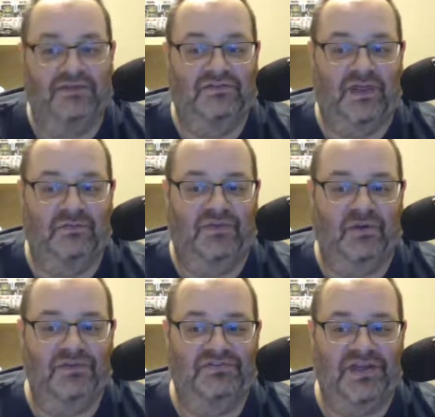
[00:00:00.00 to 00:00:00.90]
Jim,
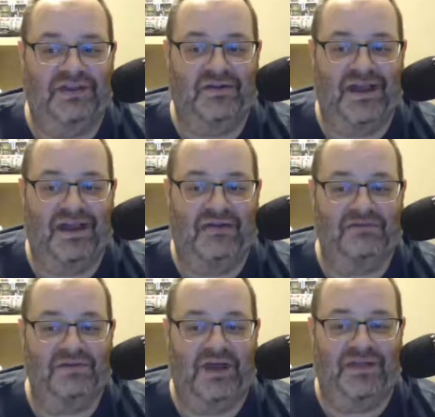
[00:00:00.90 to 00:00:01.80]
don't you shake your head
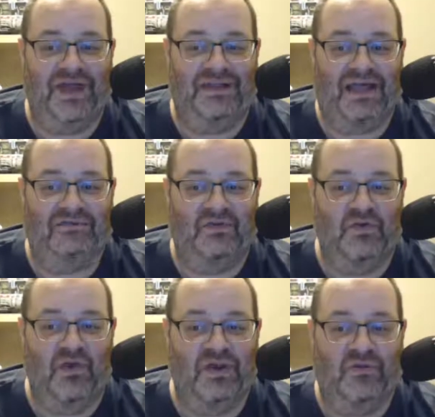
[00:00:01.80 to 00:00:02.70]
after you got that last
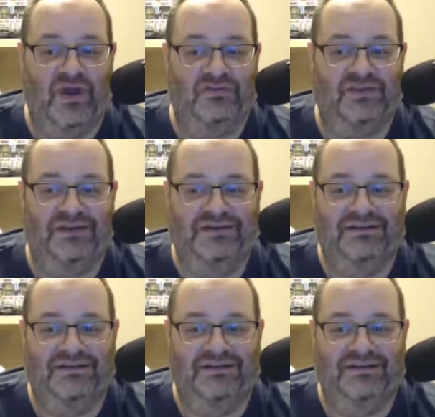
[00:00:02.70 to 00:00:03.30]
2-point question.